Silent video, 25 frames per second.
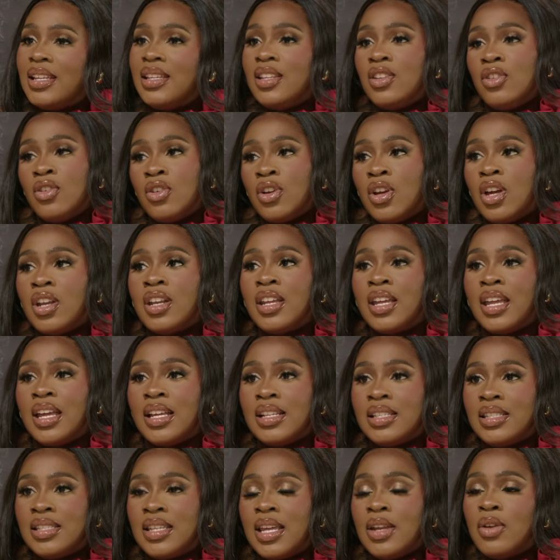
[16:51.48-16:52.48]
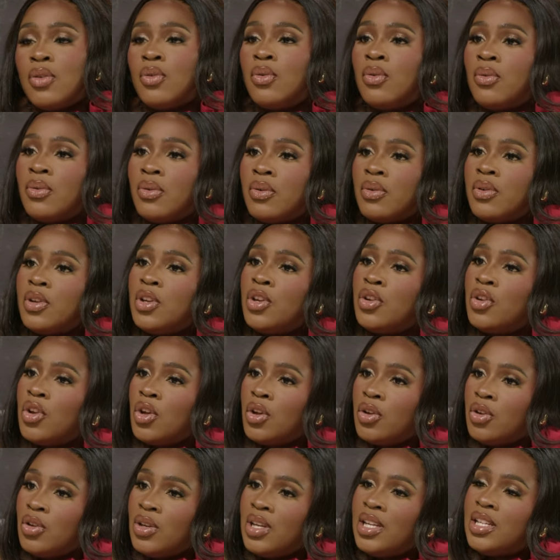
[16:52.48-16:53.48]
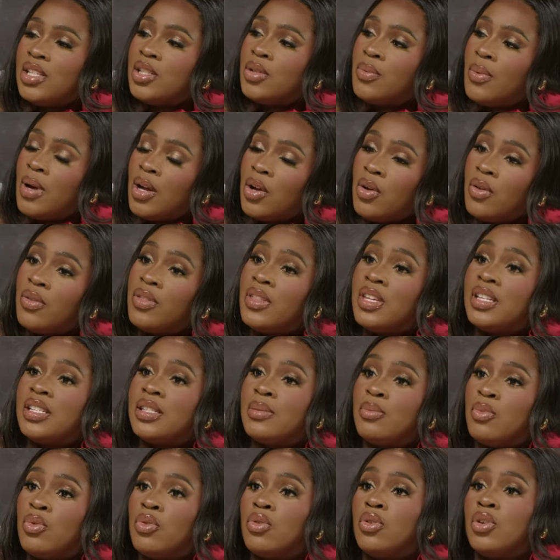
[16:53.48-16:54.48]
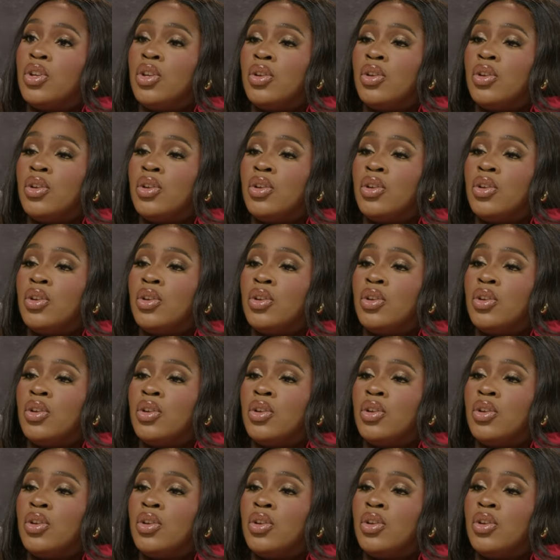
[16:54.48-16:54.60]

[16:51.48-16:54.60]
you're going to get sent, or, you need to work on this more,